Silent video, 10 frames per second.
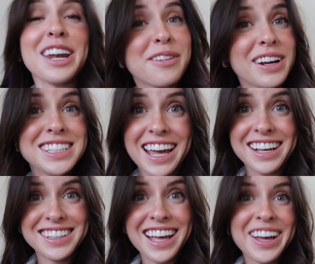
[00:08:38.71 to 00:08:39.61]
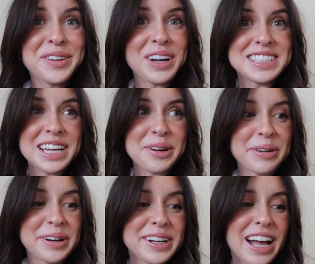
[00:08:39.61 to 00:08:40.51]
I had a great day. Great day
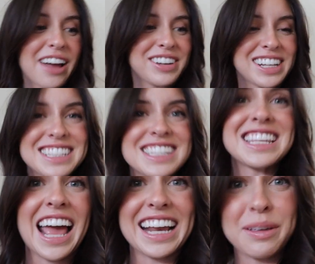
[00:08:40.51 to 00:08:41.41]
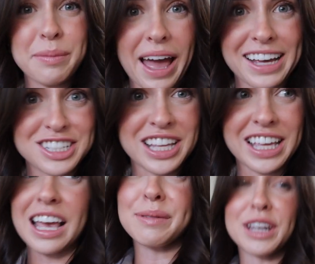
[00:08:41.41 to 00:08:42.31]
at work. I have an exciting package
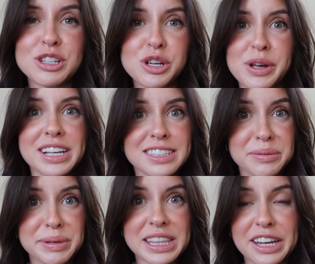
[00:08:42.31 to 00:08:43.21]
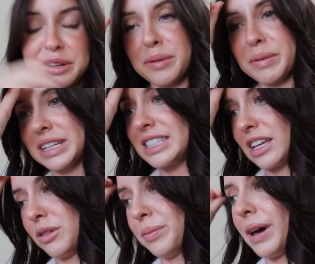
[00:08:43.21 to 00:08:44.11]
that came that I'll show you guys a little bit later when we get
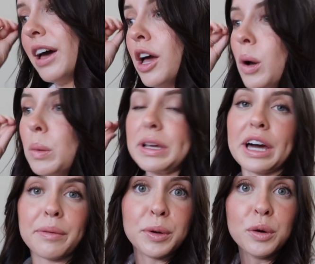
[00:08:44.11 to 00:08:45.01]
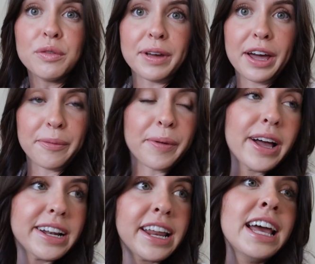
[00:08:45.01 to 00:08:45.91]
settled, but we gotta move, we gotta
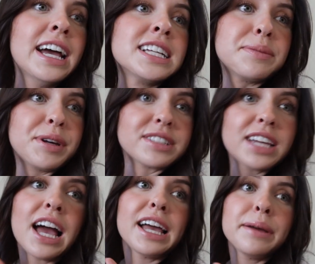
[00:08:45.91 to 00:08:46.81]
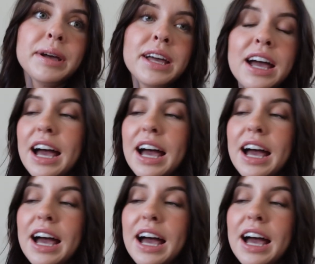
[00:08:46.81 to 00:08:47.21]
run to be on time.